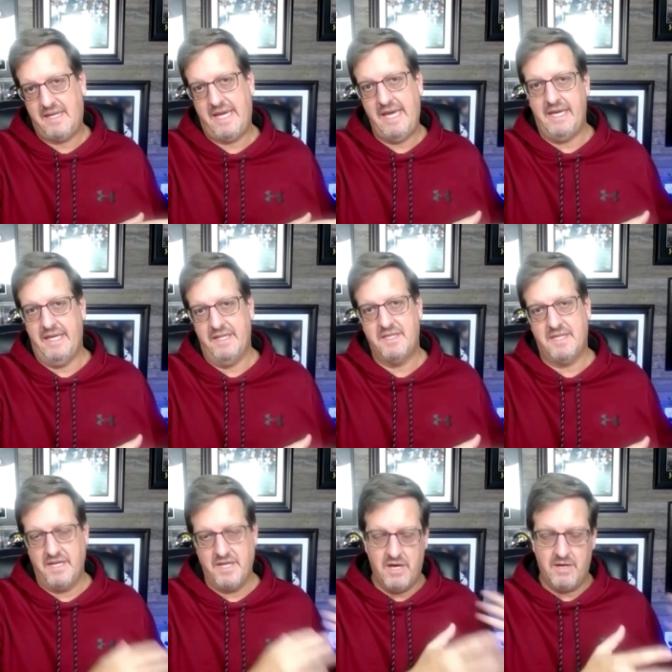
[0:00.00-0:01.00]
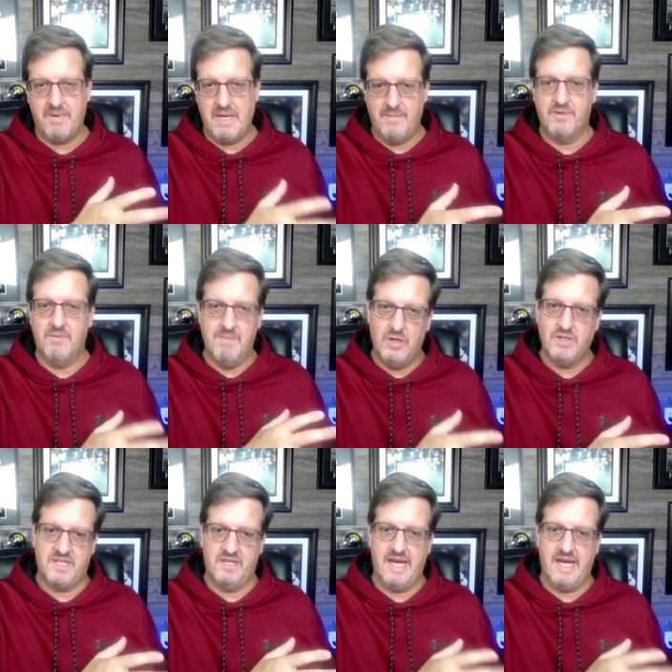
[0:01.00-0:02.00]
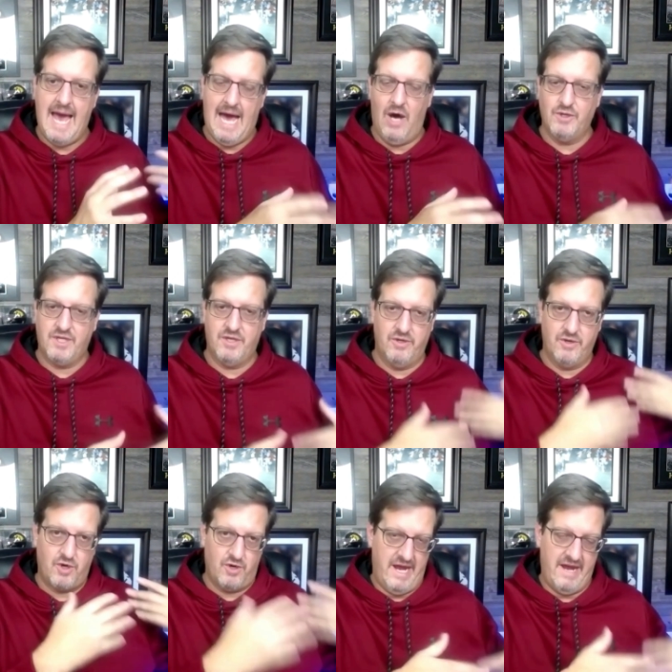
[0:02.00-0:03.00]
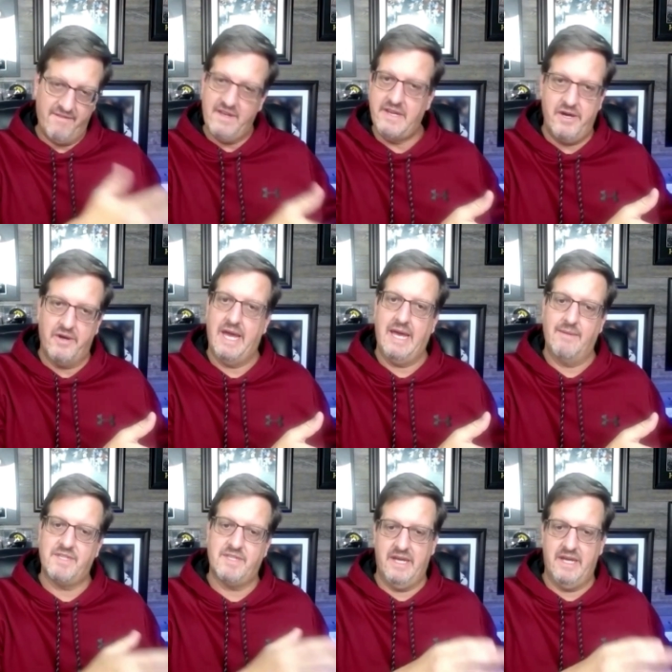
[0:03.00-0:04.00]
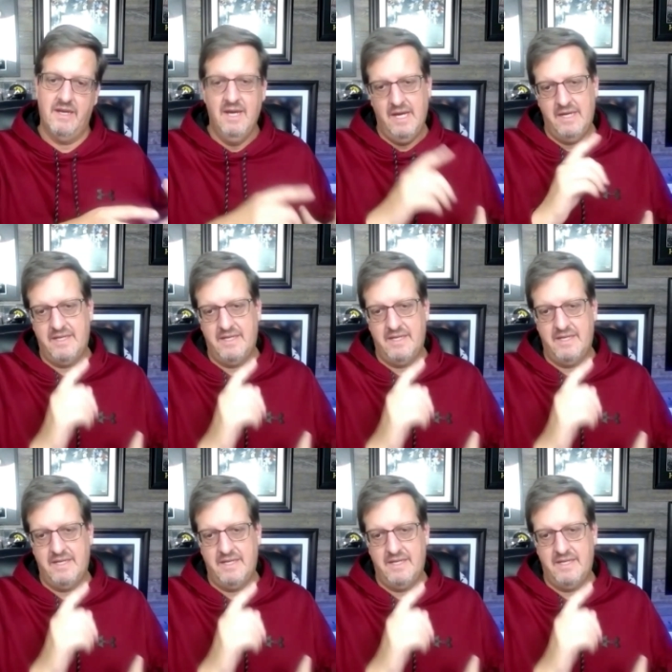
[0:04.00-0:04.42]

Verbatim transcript: kids and young people mostly how to create video games. They